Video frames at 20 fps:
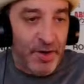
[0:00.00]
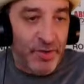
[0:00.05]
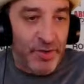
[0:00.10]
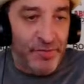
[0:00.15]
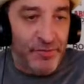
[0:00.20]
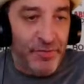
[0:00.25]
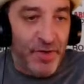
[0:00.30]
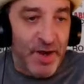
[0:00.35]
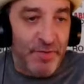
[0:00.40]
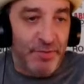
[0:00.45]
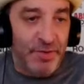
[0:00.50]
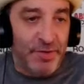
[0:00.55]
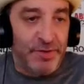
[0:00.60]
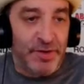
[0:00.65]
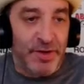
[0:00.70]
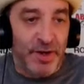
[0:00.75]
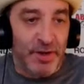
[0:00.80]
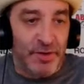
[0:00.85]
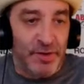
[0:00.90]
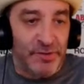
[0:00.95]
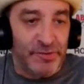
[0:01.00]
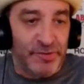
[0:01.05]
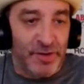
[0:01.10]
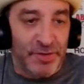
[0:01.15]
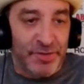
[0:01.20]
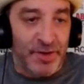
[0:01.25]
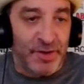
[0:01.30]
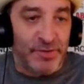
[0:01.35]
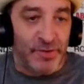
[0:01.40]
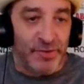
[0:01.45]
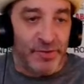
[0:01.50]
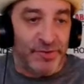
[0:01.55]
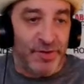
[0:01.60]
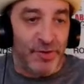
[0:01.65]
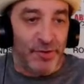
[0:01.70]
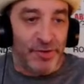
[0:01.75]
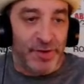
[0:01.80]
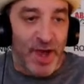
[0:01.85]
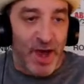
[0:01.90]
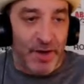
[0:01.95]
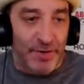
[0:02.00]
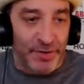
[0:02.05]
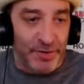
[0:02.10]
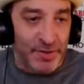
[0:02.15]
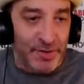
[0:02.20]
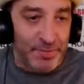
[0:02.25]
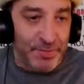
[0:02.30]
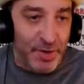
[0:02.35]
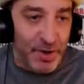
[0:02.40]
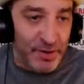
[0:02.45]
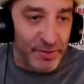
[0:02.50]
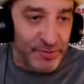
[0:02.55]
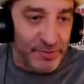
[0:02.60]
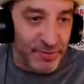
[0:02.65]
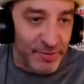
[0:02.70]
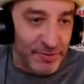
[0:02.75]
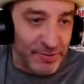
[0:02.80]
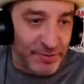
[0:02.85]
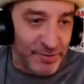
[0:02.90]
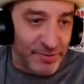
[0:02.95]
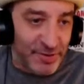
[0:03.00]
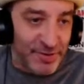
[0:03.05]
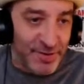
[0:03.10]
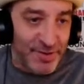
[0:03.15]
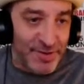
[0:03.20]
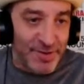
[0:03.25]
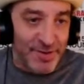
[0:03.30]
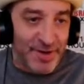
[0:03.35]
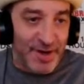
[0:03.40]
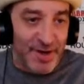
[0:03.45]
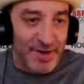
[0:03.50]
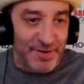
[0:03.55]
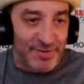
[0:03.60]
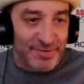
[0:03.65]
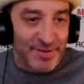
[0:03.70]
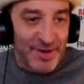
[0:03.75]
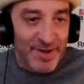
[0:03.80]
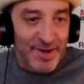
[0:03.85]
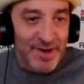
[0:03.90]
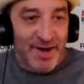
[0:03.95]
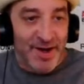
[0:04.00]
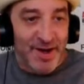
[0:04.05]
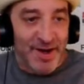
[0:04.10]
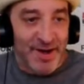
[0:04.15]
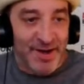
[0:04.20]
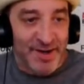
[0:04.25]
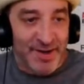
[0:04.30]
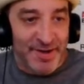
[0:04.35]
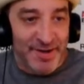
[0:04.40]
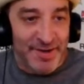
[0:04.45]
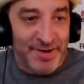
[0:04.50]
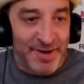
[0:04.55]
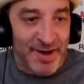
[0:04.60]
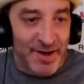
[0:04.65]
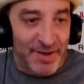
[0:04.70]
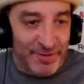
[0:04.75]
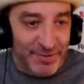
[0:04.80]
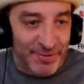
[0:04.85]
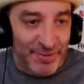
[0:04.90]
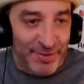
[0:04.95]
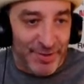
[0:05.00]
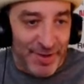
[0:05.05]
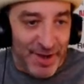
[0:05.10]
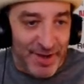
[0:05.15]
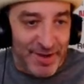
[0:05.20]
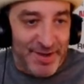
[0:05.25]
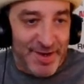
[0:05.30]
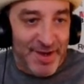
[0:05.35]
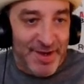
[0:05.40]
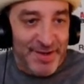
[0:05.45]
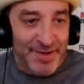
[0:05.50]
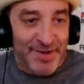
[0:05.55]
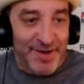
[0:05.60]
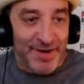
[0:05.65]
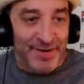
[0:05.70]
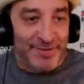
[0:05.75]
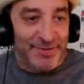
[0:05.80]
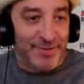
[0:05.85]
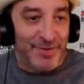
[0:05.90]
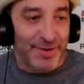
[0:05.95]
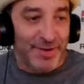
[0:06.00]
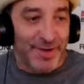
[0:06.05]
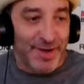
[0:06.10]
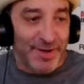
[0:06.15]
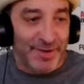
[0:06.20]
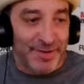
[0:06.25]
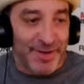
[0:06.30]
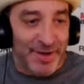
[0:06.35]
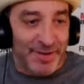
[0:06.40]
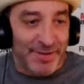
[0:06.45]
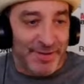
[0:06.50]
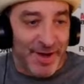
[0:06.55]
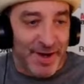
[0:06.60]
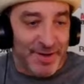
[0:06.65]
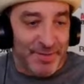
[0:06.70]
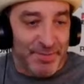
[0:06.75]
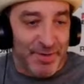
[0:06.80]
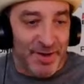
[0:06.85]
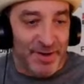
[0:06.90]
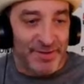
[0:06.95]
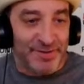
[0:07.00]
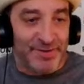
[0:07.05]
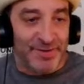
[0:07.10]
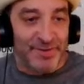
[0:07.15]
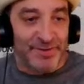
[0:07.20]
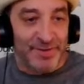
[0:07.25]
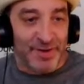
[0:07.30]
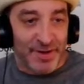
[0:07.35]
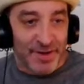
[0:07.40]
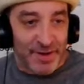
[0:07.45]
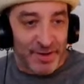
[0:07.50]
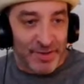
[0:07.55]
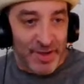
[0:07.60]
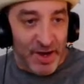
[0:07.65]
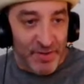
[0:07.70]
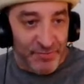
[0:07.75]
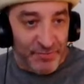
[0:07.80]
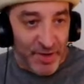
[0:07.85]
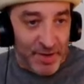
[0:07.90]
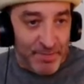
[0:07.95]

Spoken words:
fight with Killich. I think they're still counting the punches because I know you guys threw a lot. You guys threw a lot of punches in that fight.